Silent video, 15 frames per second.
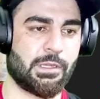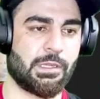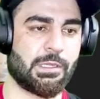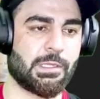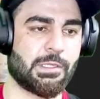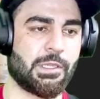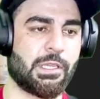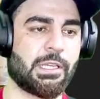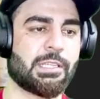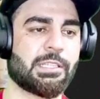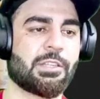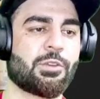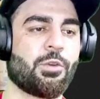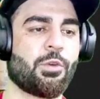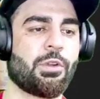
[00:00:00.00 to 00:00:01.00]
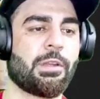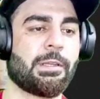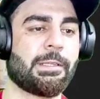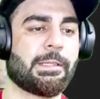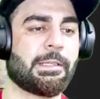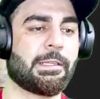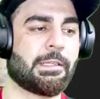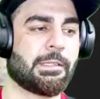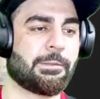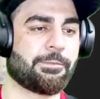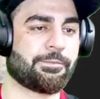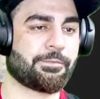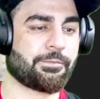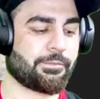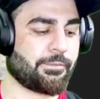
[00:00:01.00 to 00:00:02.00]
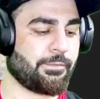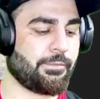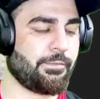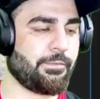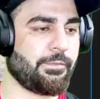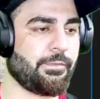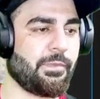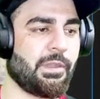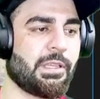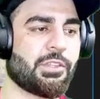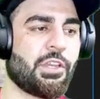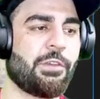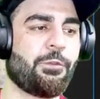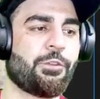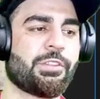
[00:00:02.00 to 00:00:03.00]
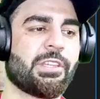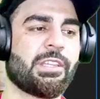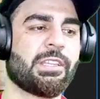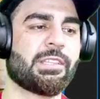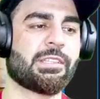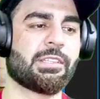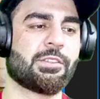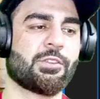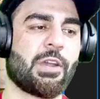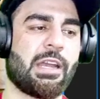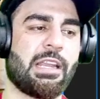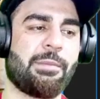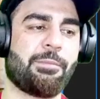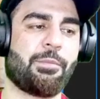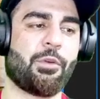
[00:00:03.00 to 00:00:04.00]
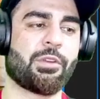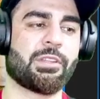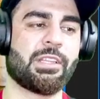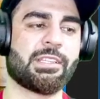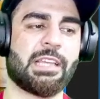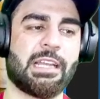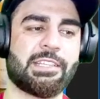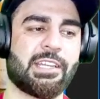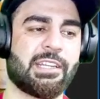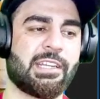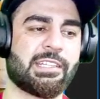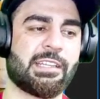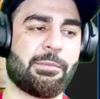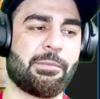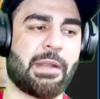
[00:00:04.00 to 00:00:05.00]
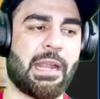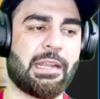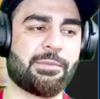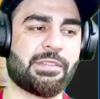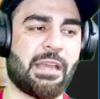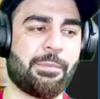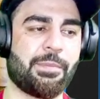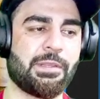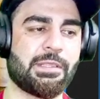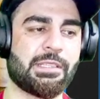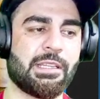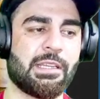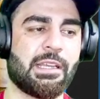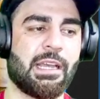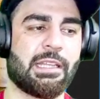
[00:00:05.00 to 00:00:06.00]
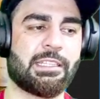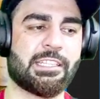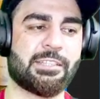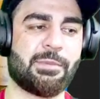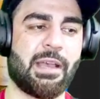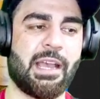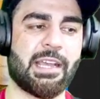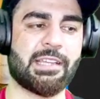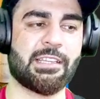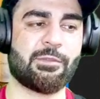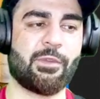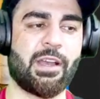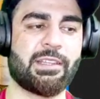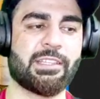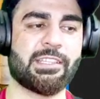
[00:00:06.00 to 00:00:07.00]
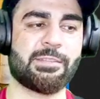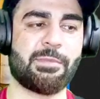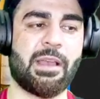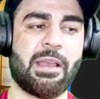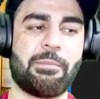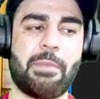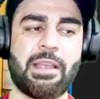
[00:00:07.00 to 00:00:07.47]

So here is the code. So if you see this, so I'll import this and generate some random samples, and this is my x and y, this is my mesh